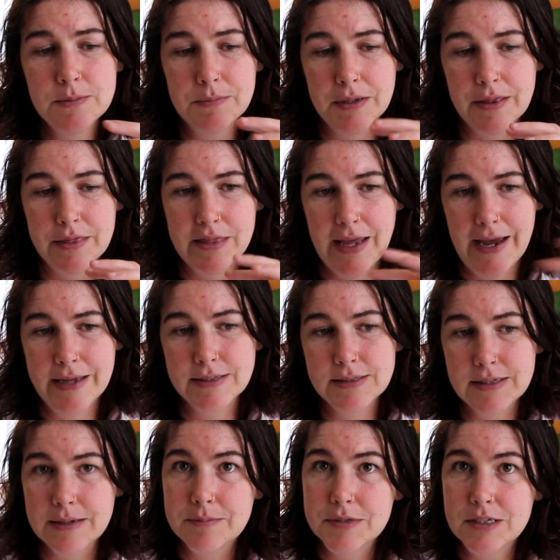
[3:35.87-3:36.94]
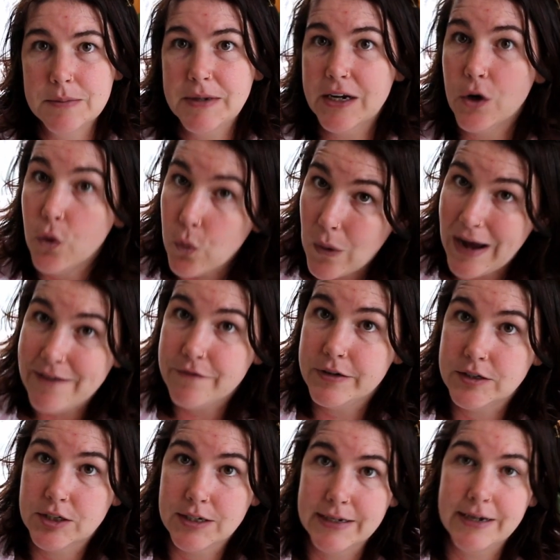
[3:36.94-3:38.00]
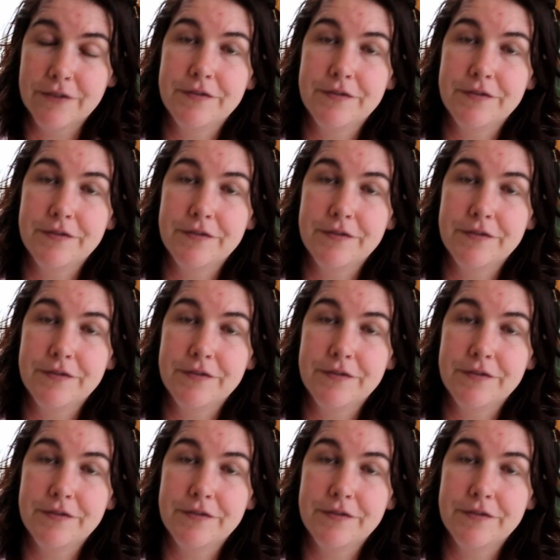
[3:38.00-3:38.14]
but that seems to be quite visually